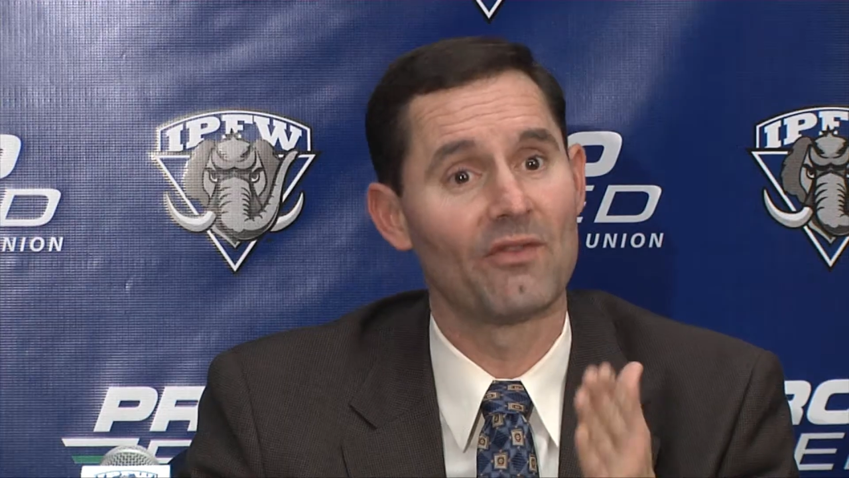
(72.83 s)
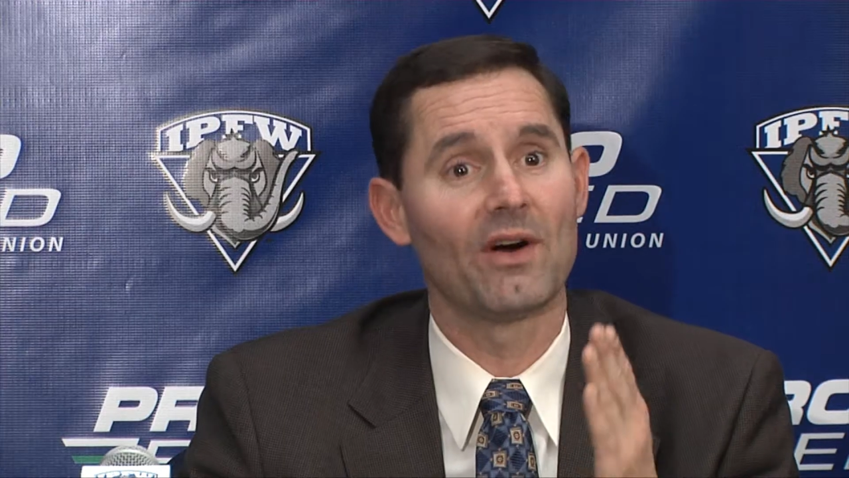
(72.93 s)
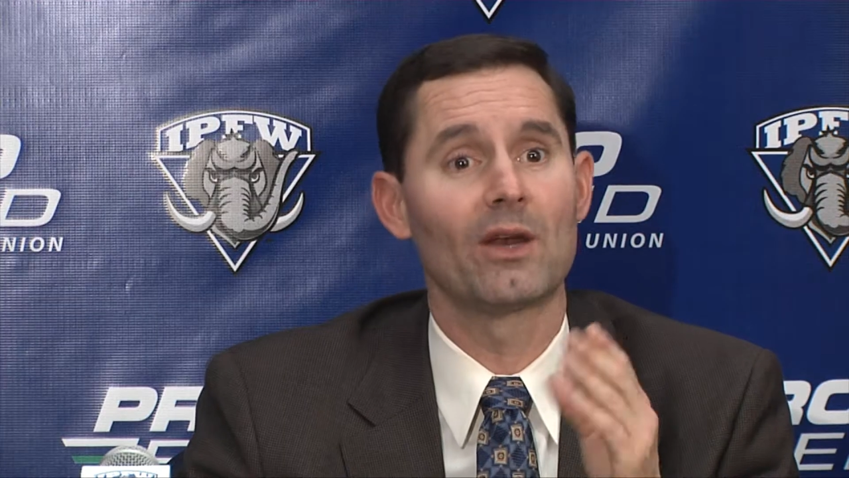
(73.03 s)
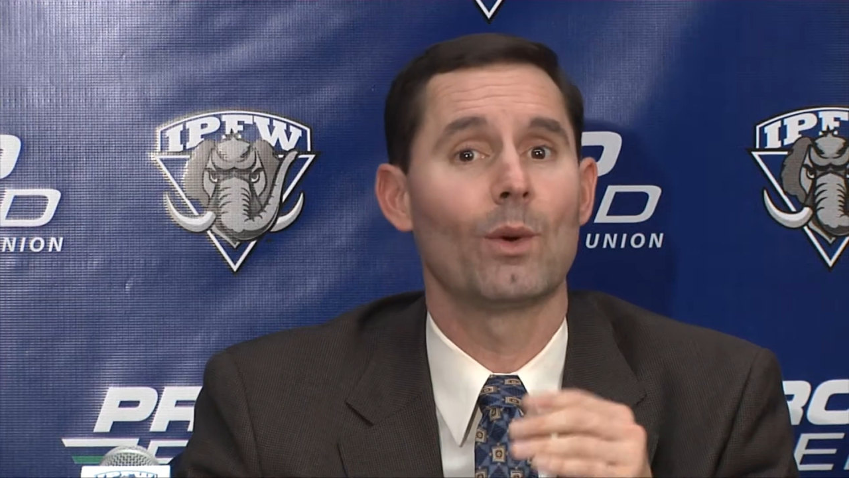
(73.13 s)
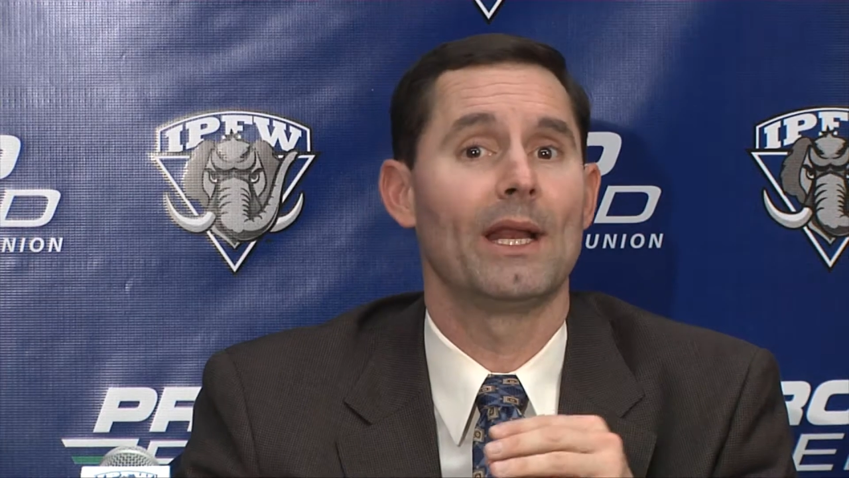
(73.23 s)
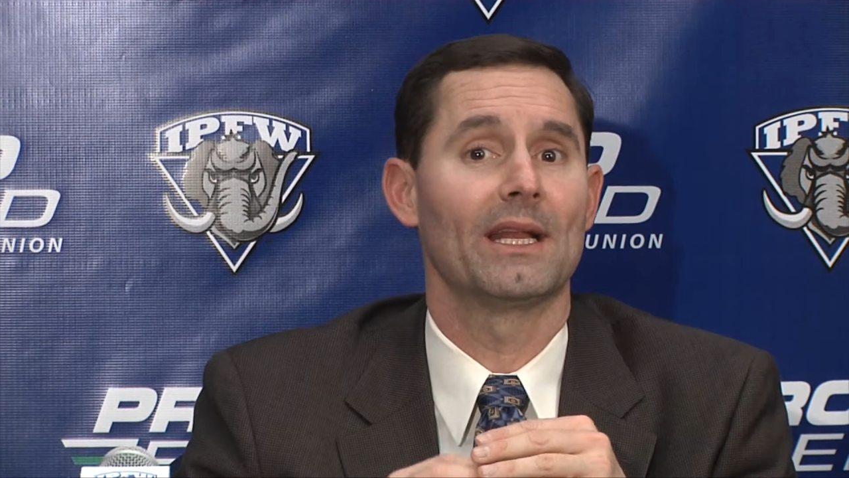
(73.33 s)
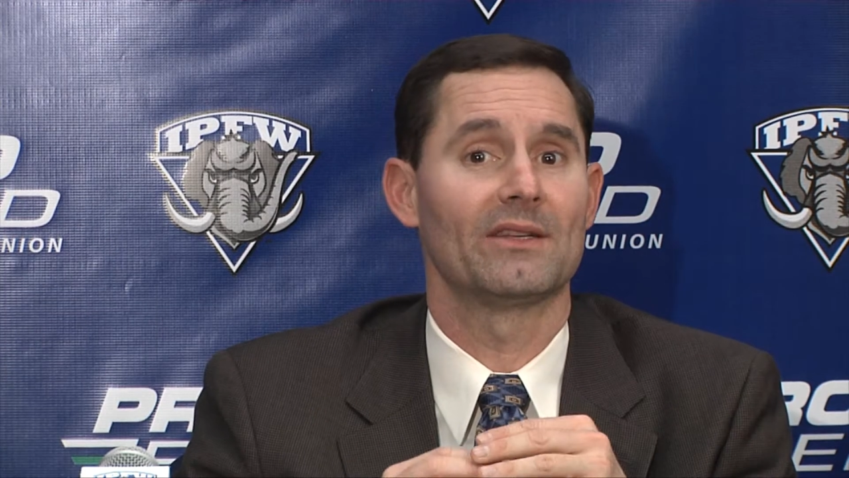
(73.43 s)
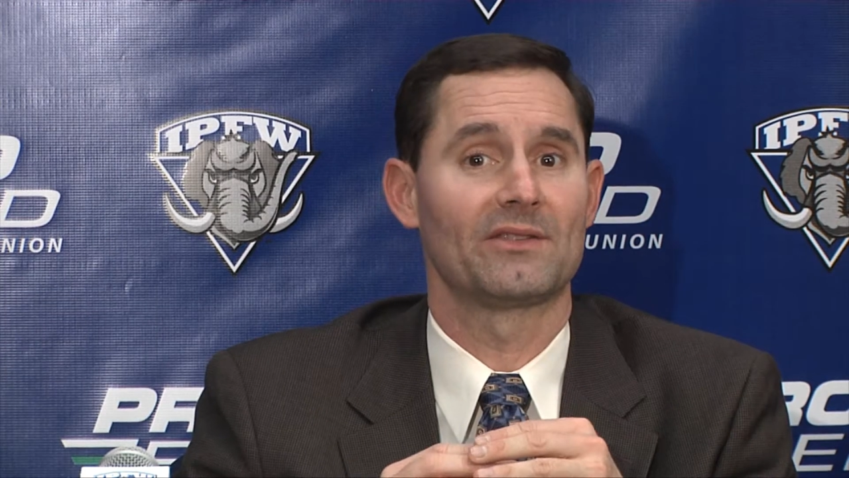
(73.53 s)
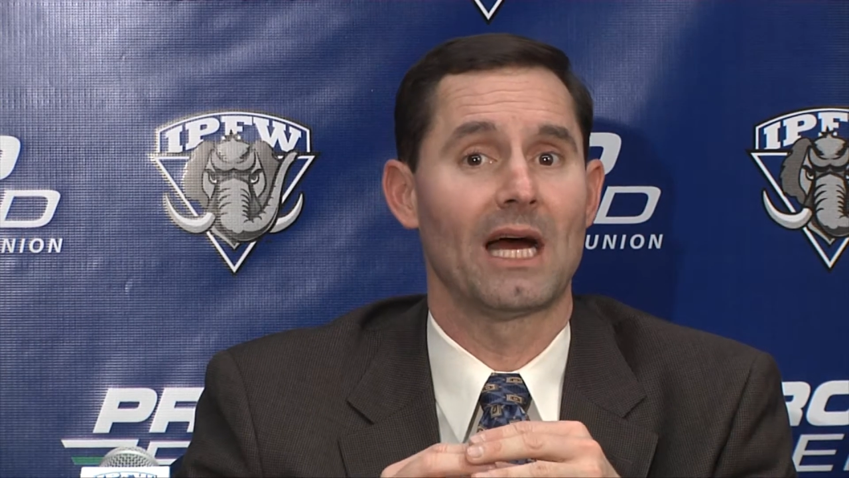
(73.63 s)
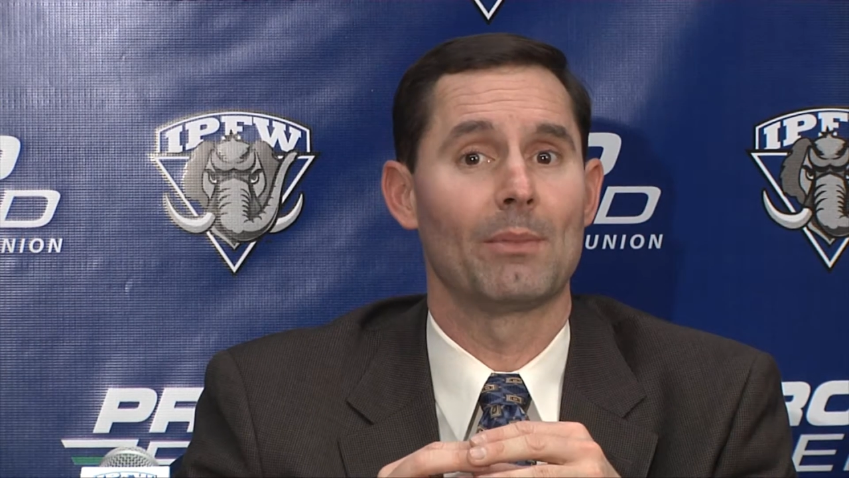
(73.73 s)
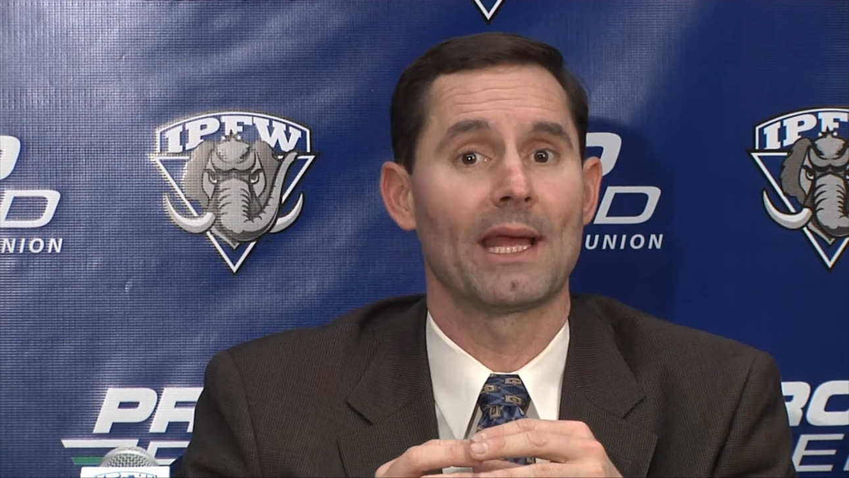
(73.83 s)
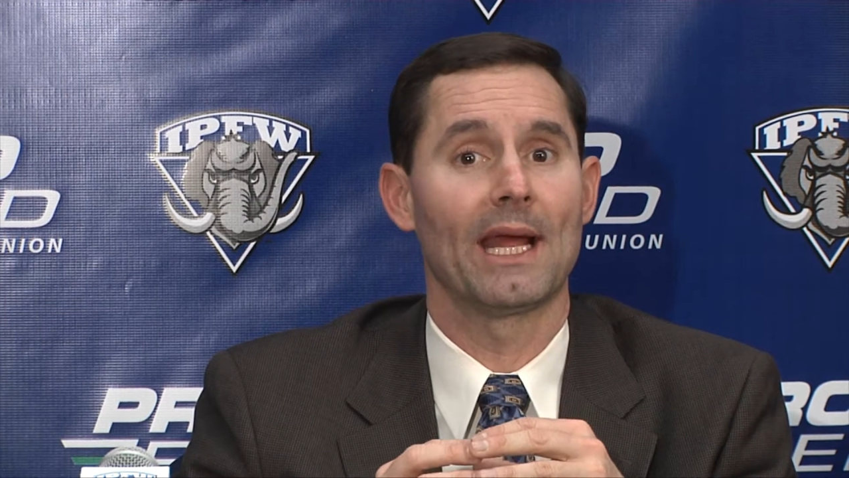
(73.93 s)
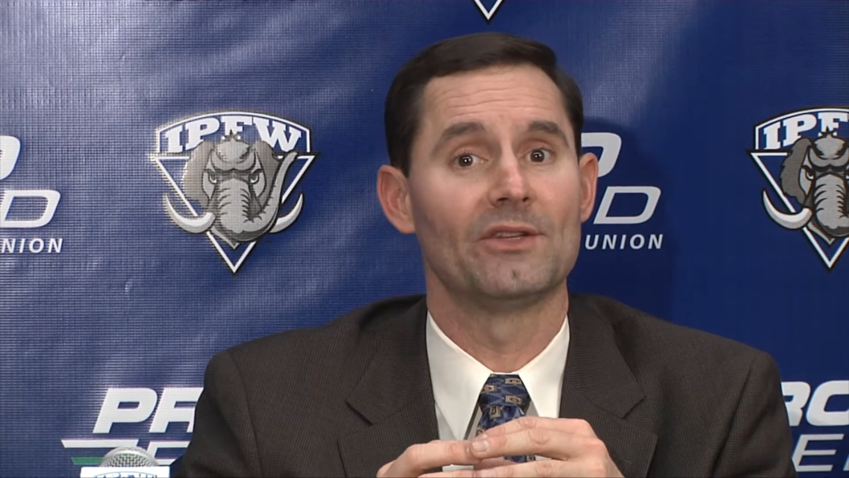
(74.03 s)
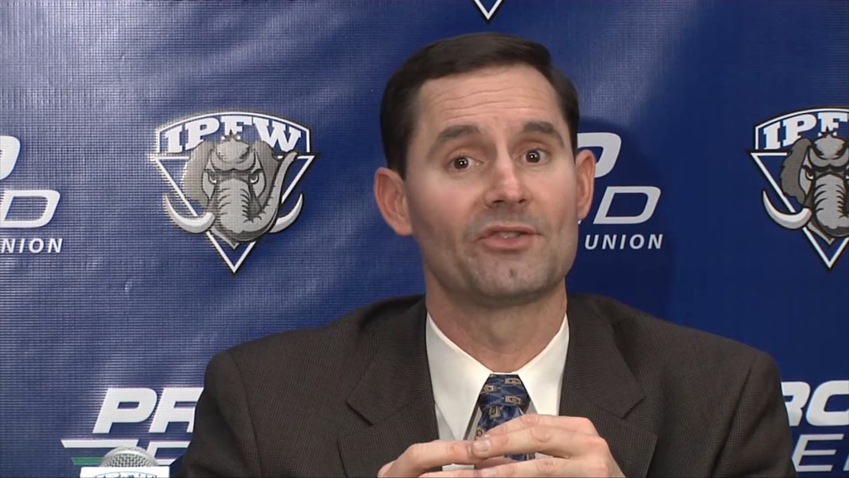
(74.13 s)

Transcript: find a way to get a stop again.